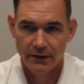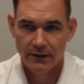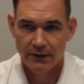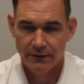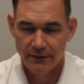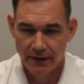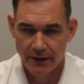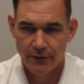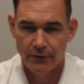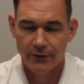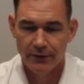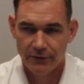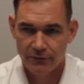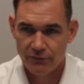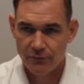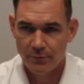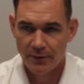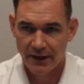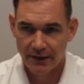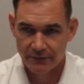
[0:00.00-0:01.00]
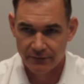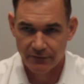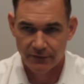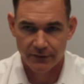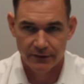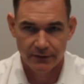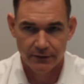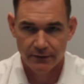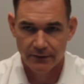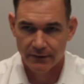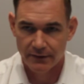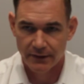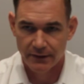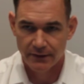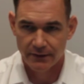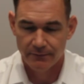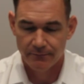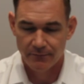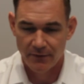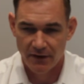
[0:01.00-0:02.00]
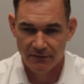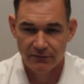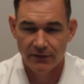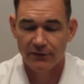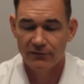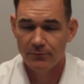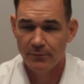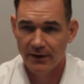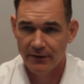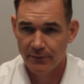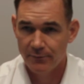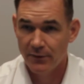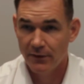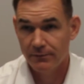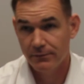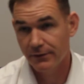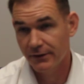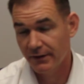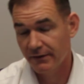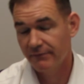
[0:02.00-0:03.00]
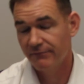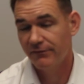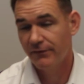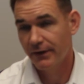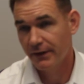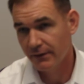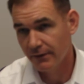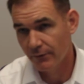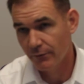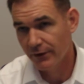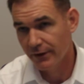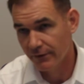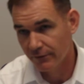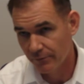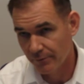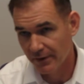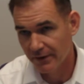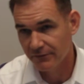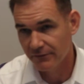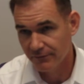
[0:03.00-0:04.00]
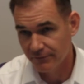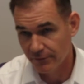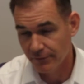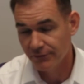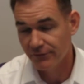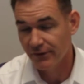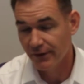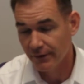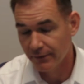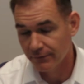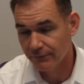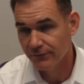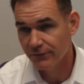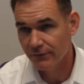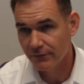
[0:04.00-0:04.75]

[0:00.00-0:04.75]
that are expected of us by the public, and frankly, we expect of ourselves.